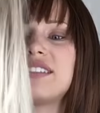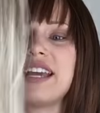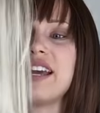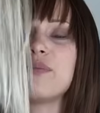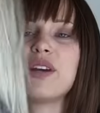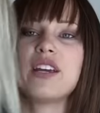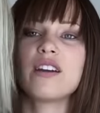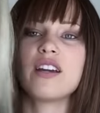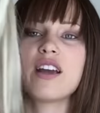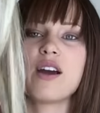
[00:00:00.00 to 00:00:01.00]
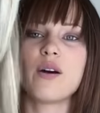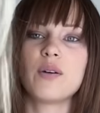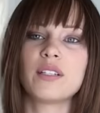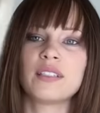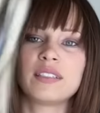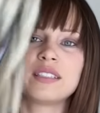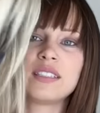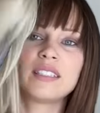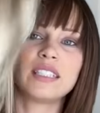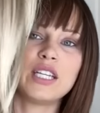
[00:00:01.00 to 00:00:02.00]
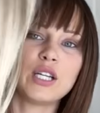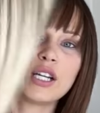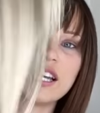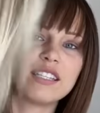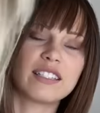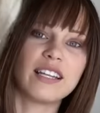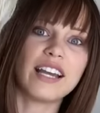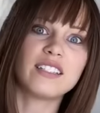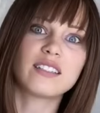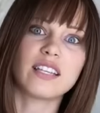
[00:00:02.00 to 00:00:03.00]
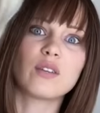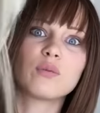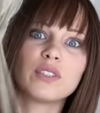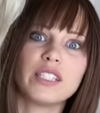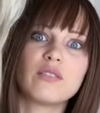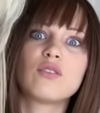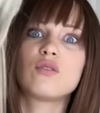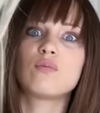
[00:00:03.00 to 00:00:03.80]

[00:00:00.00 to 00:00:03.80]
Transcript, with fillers: stand, but here you go. Here it is, nice, like really